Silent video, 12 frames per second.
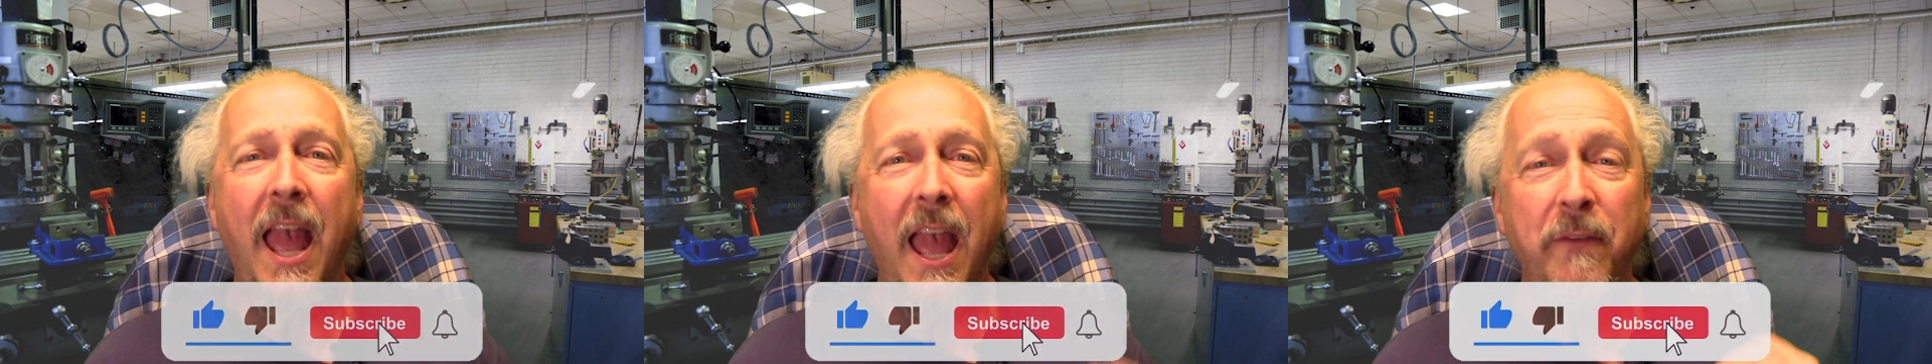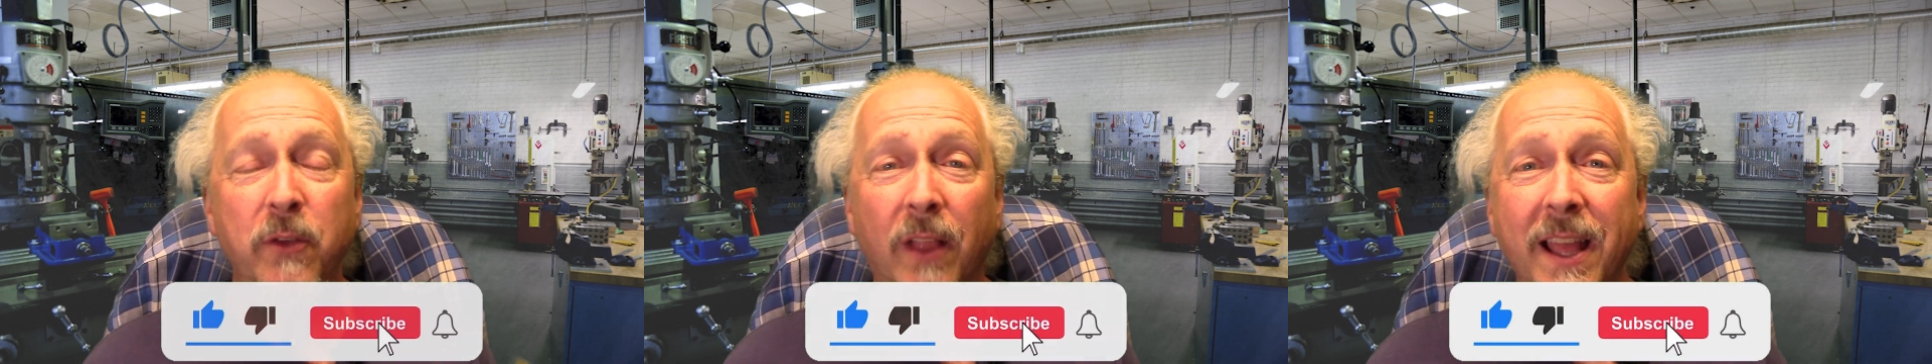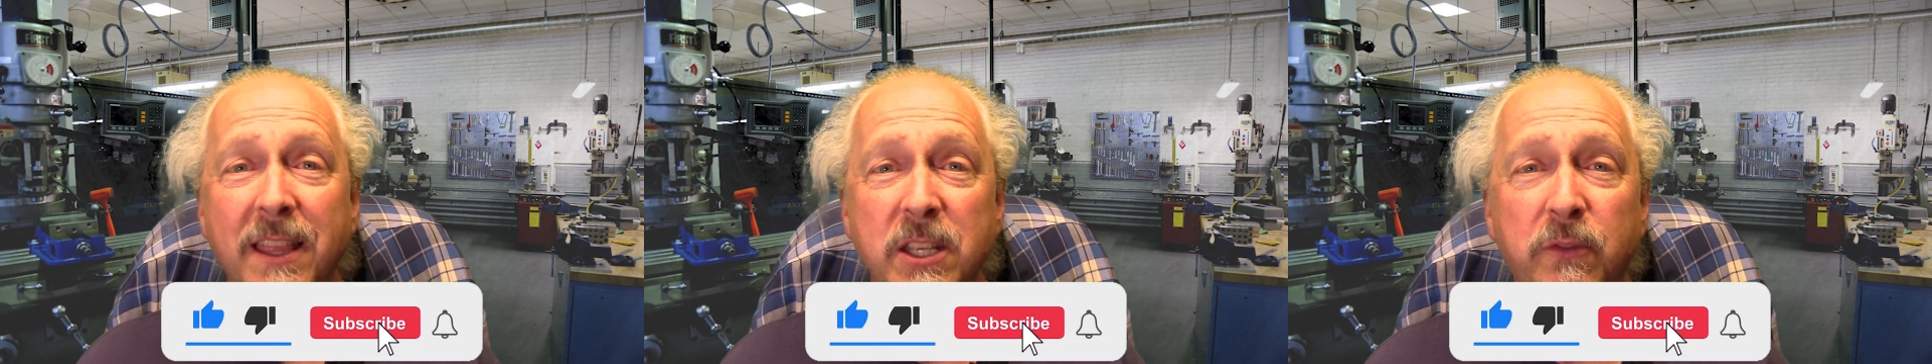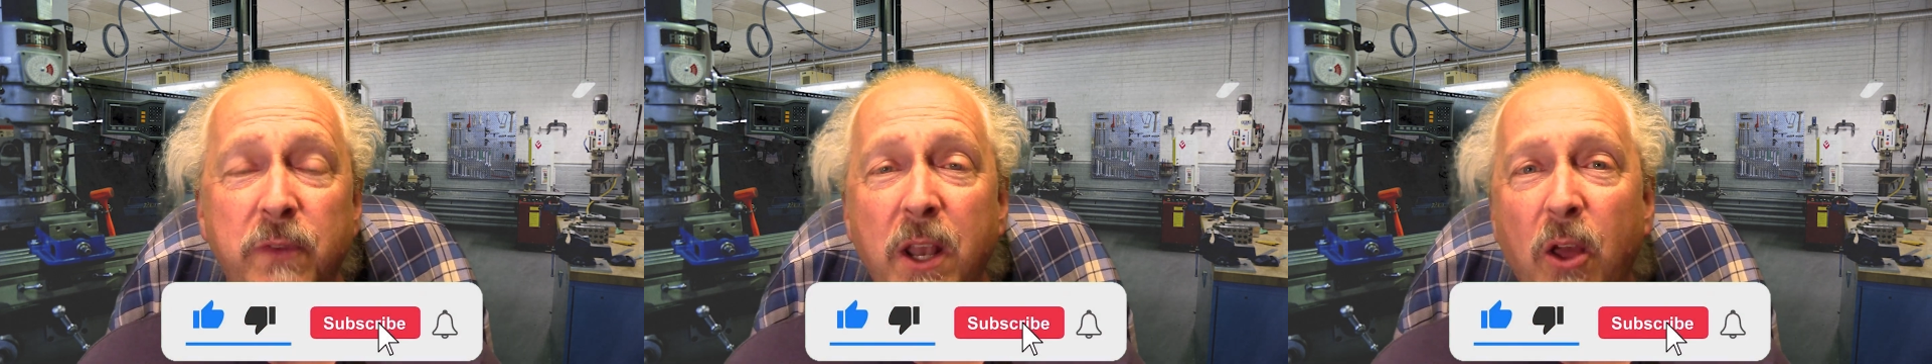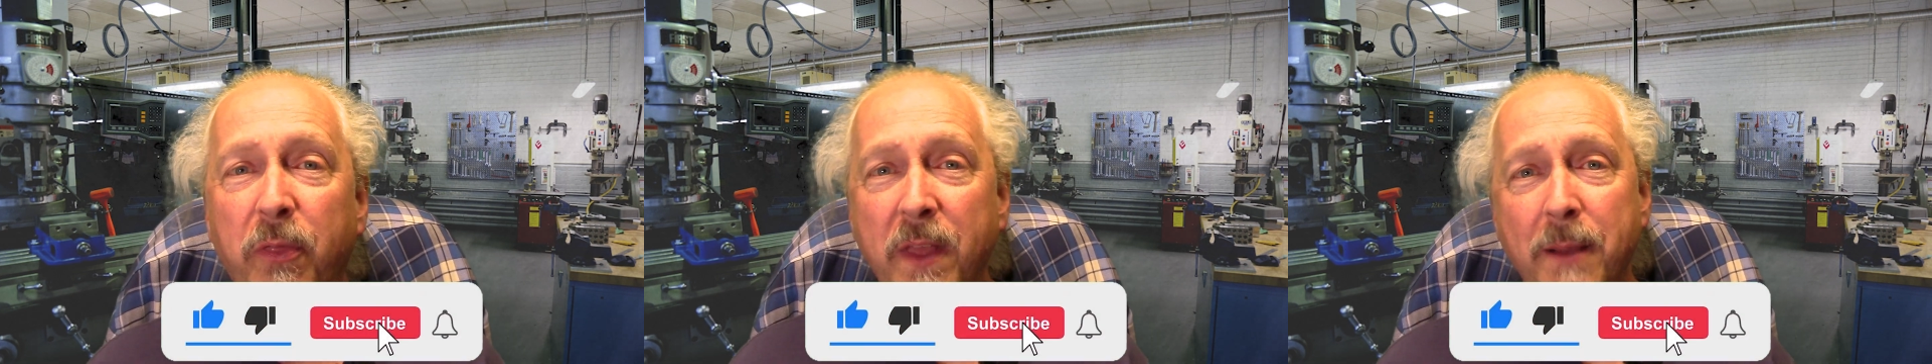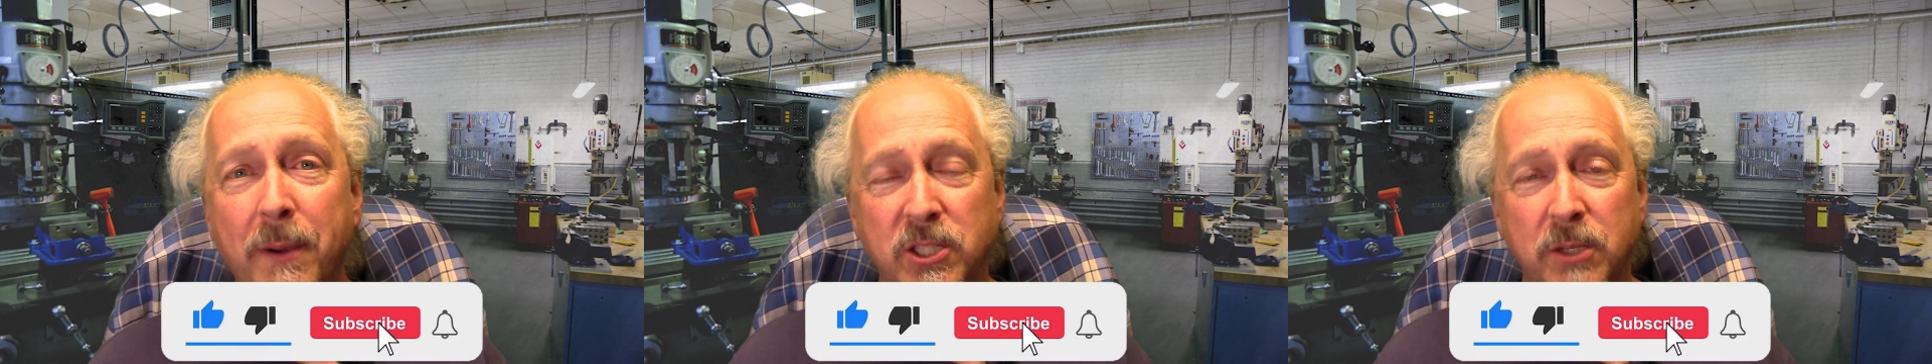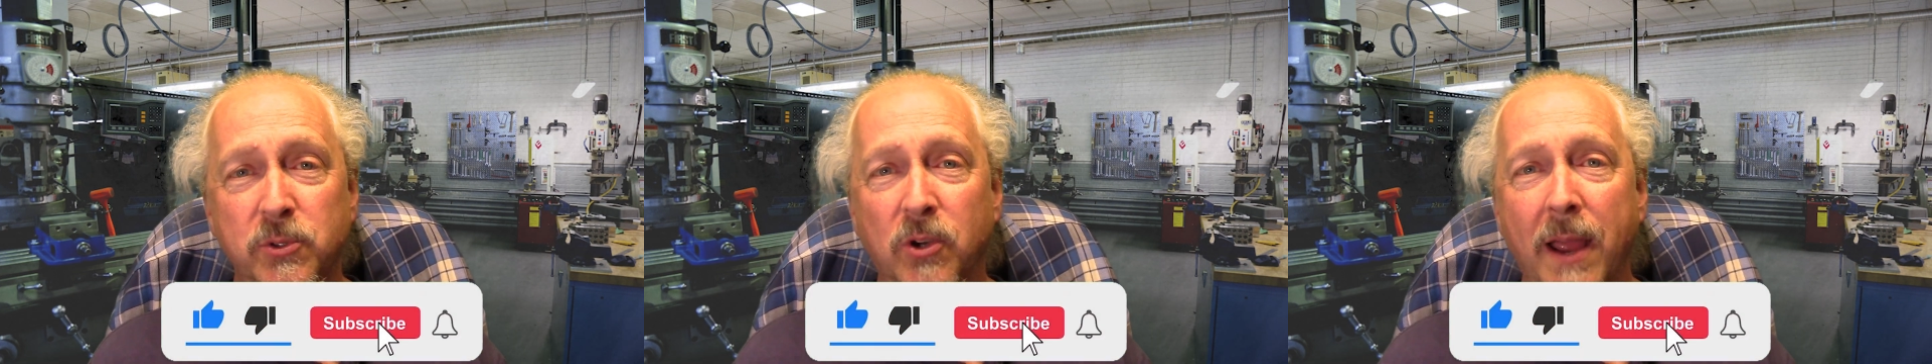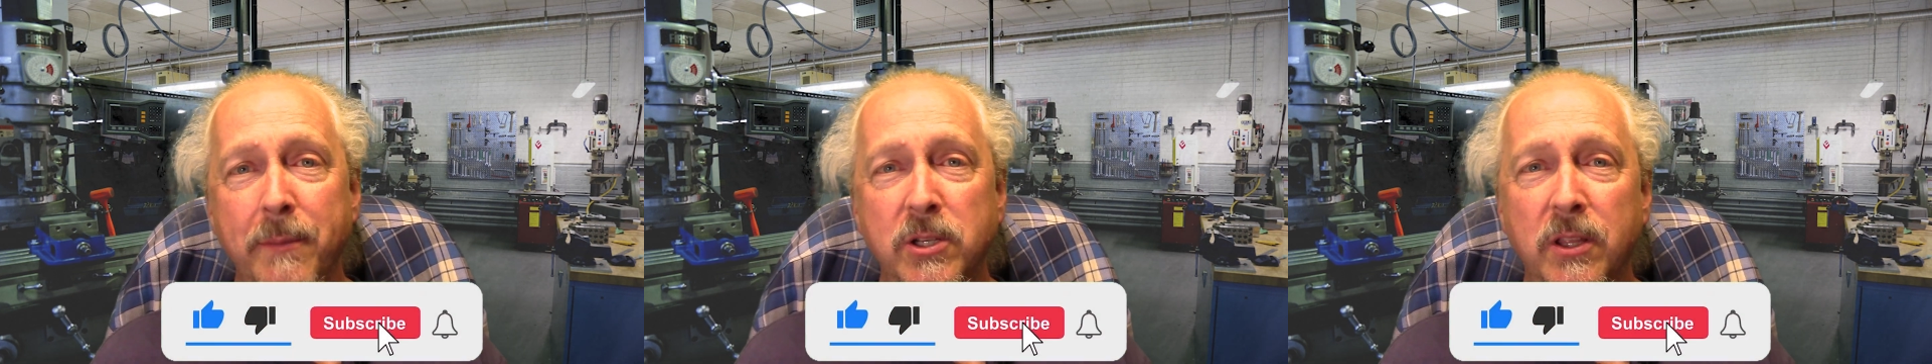If you like this video, think about
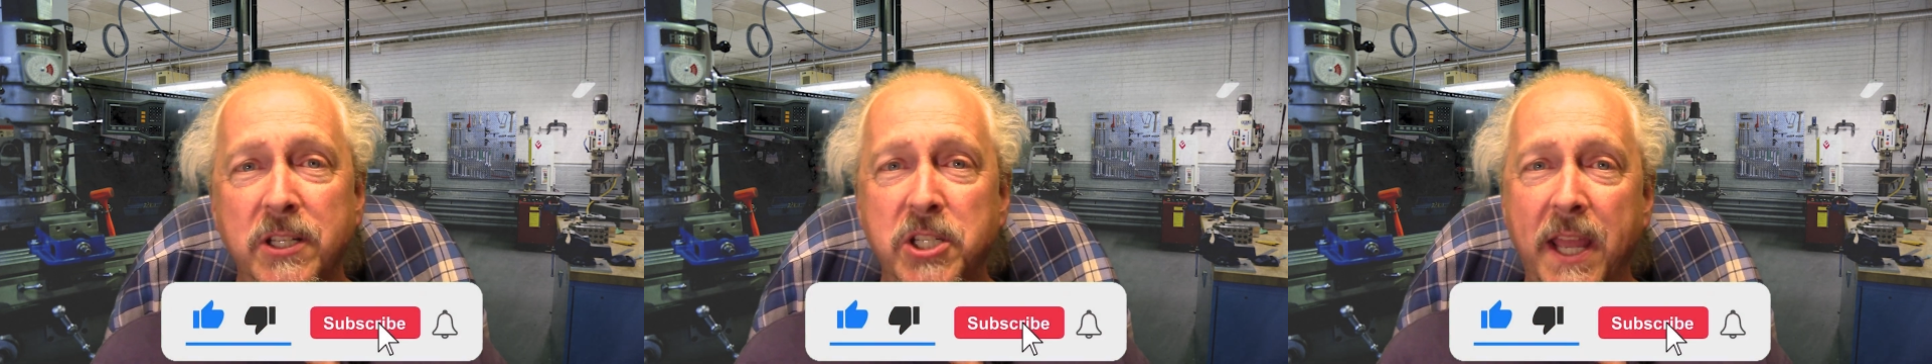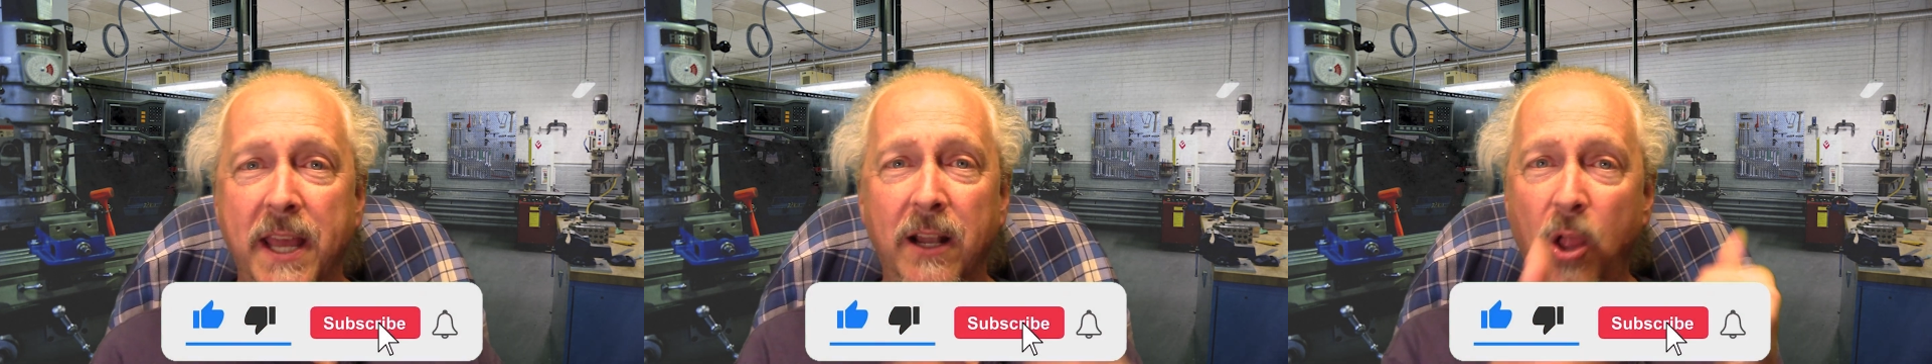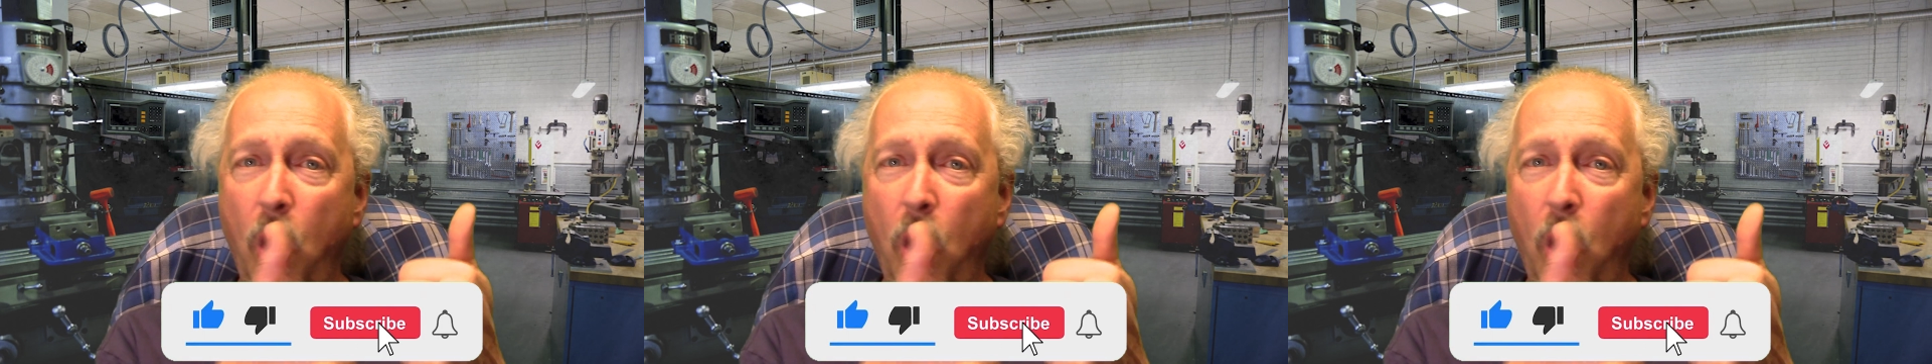subscribing to the channel.